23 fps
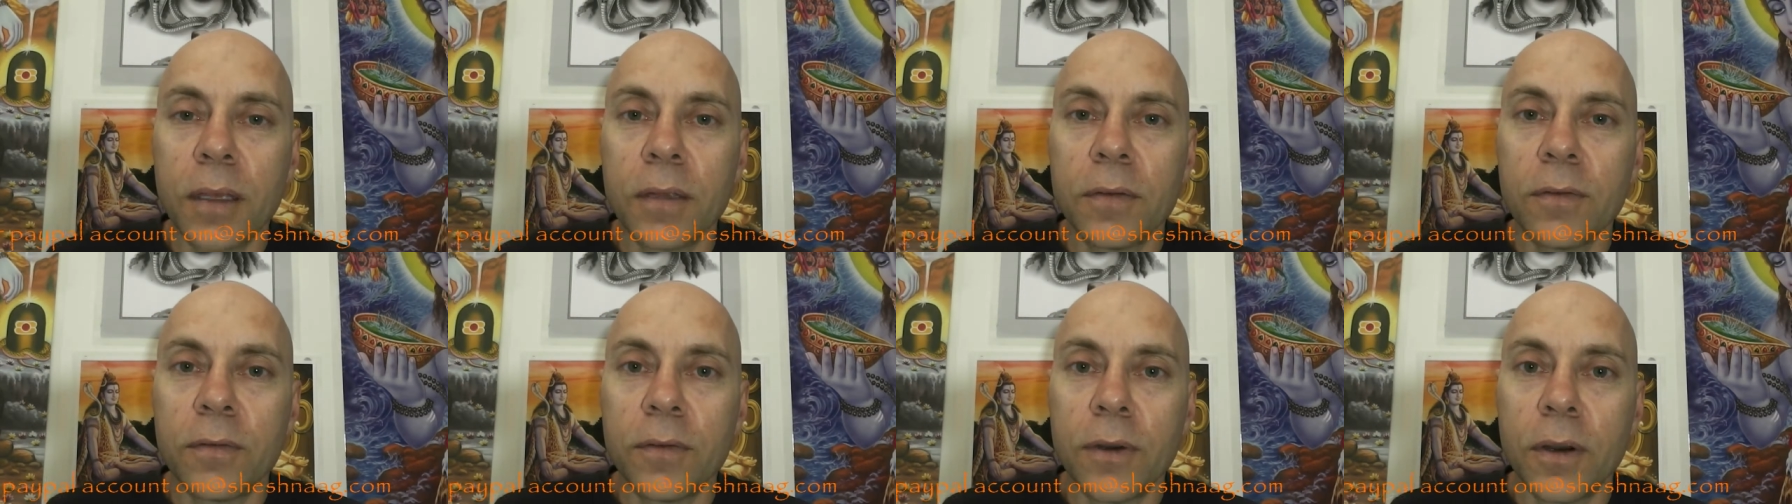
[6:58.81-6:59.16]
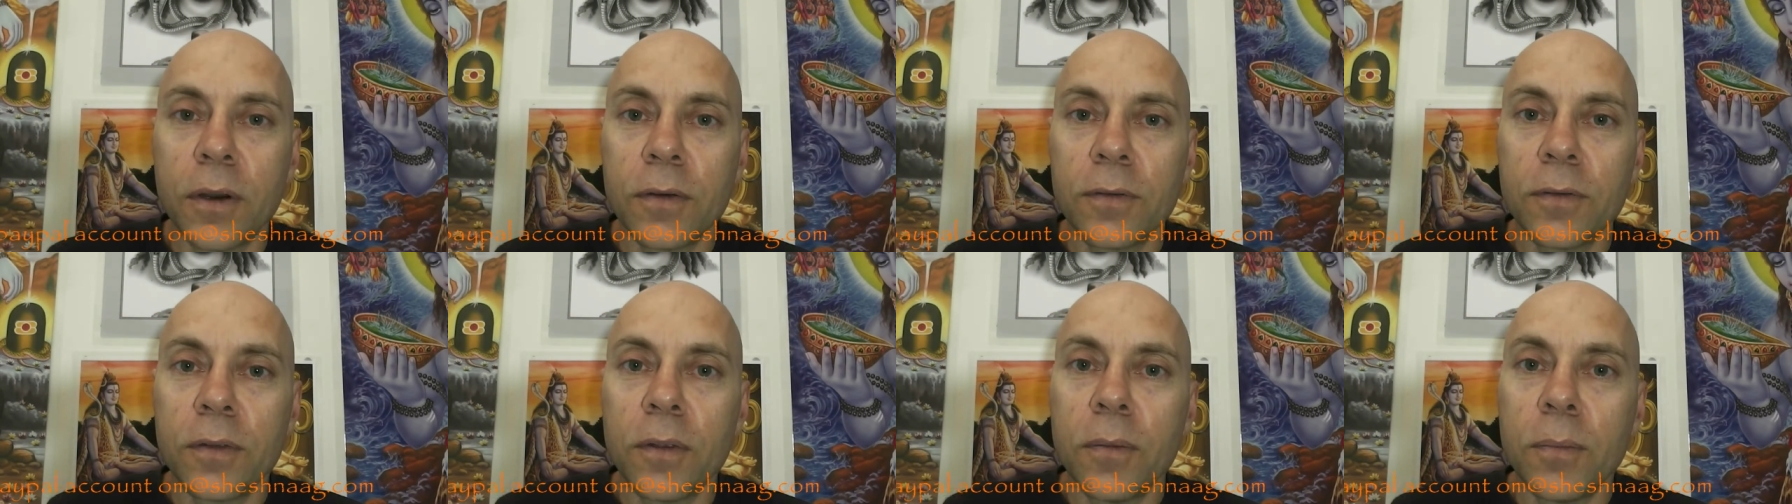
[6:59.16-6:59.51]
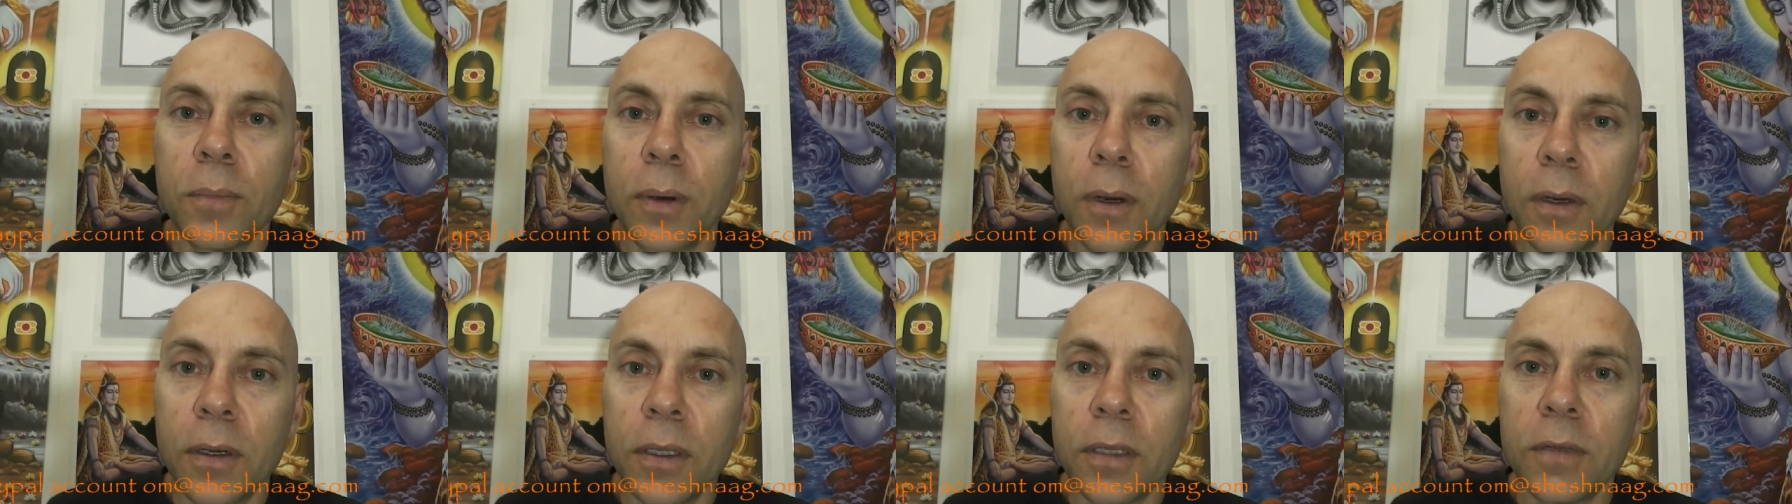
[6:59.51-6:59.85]
involve the
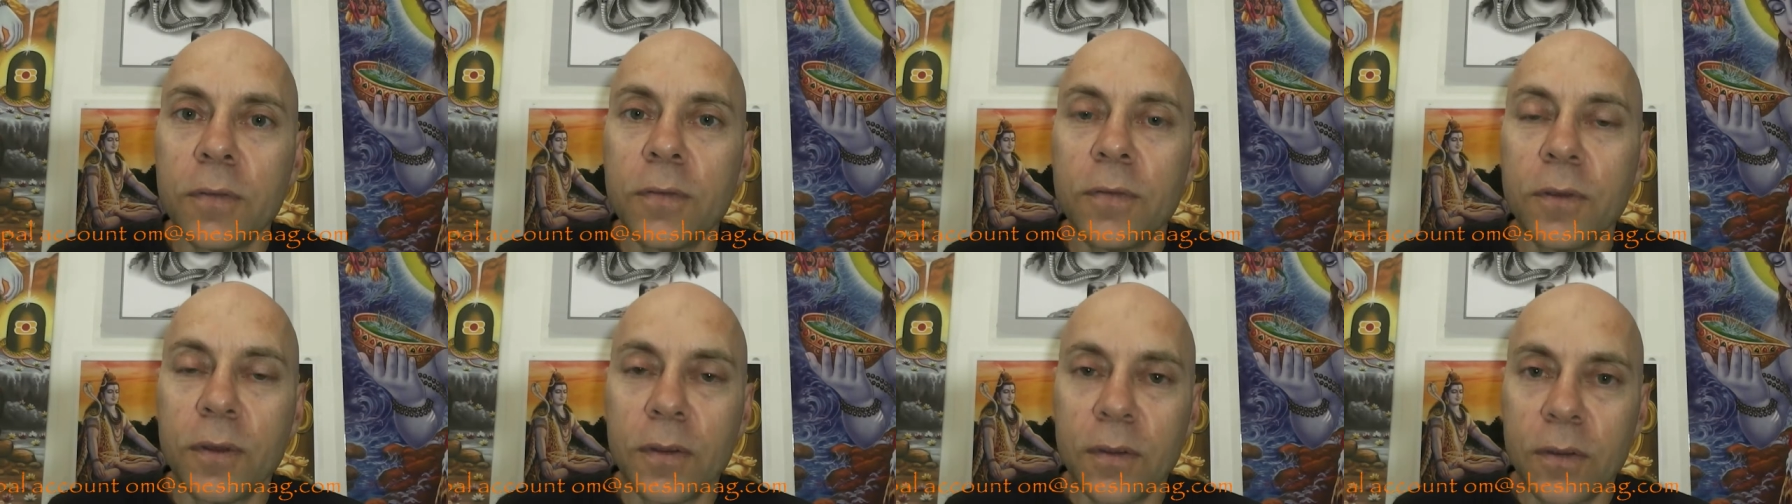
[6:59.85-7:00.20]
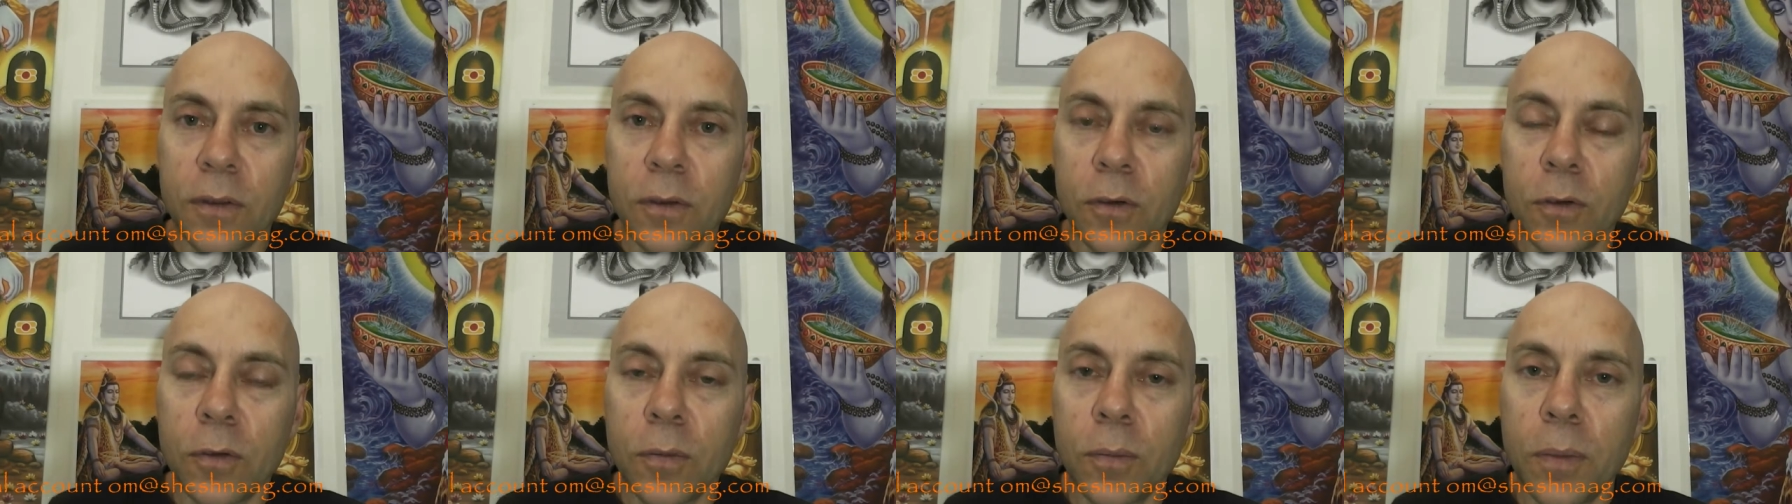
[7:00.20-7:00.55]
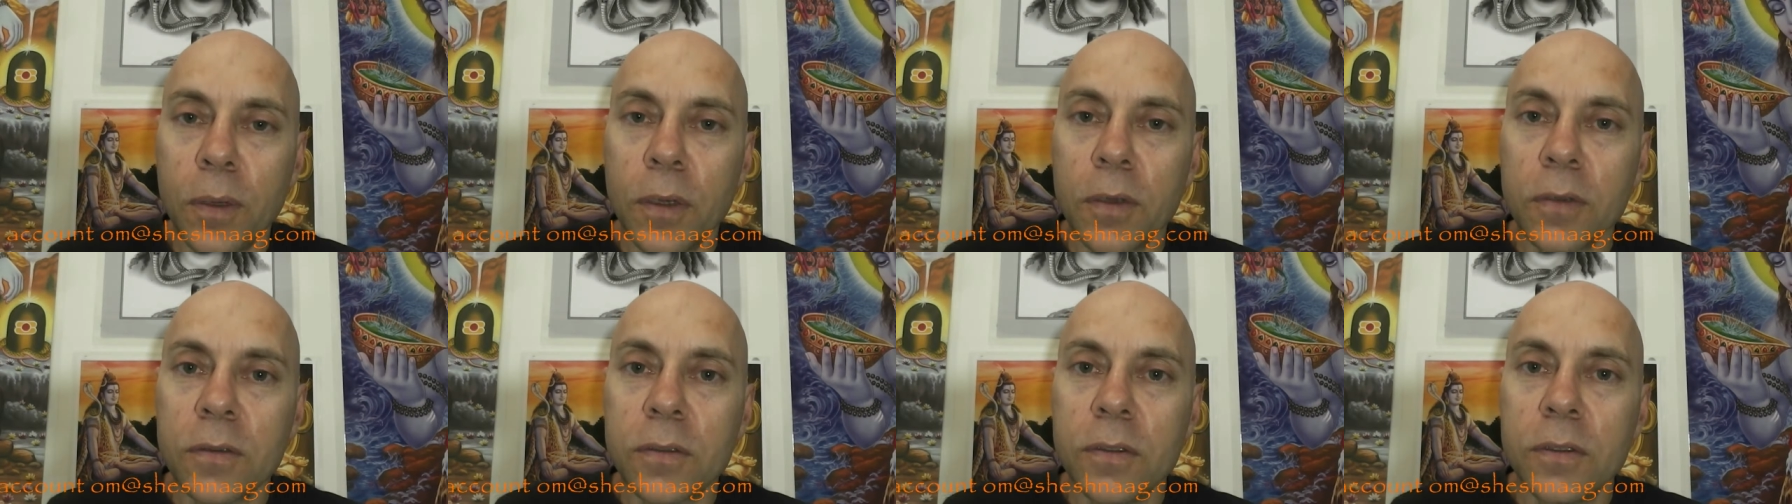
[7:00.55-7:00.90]
body, physical
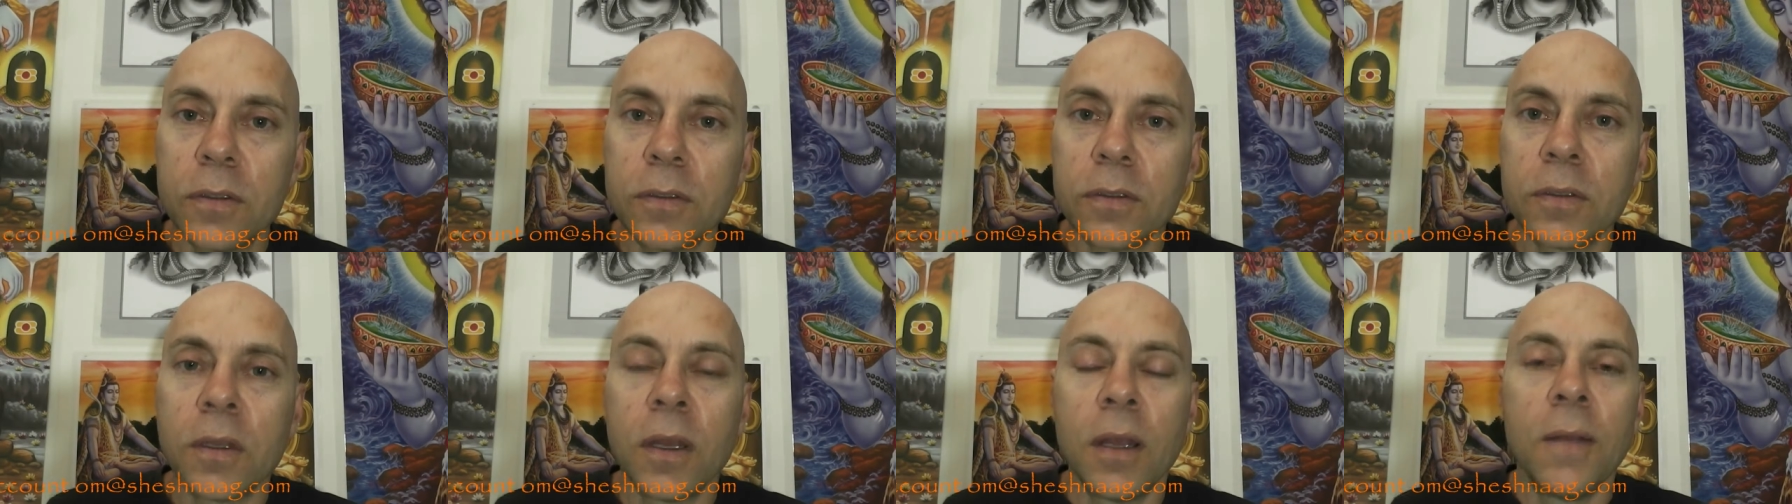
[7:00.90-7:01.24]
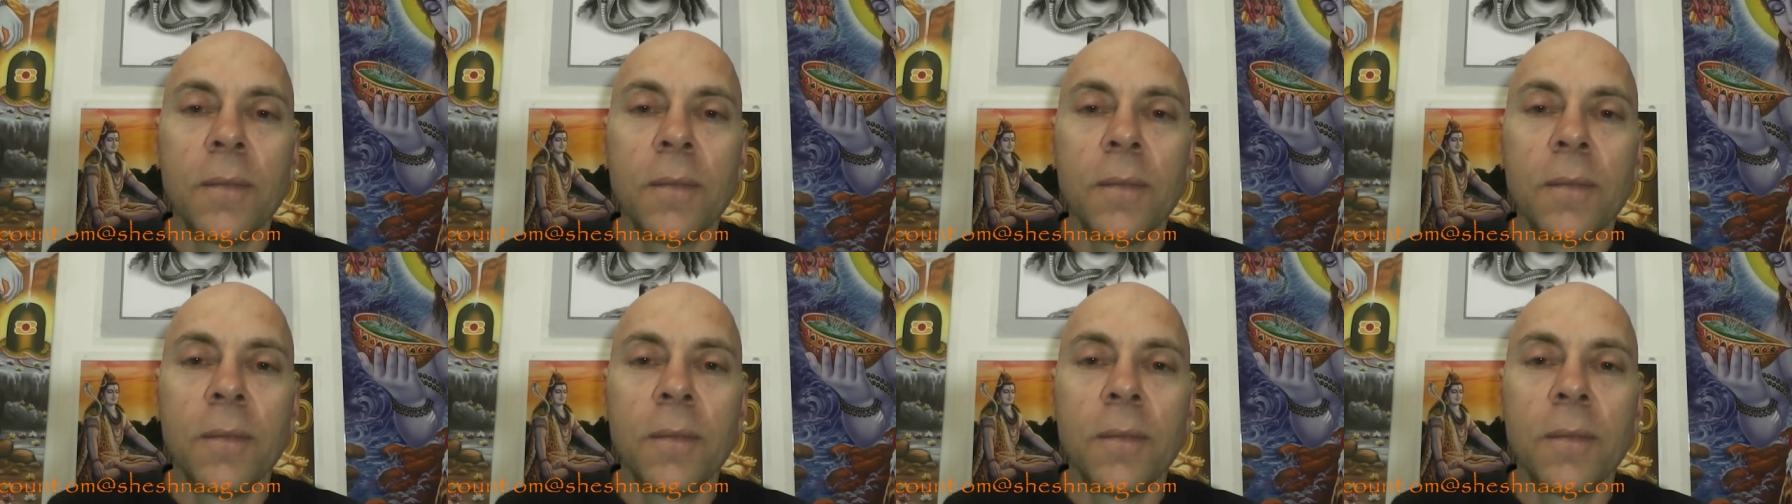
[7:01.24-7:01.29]
postures,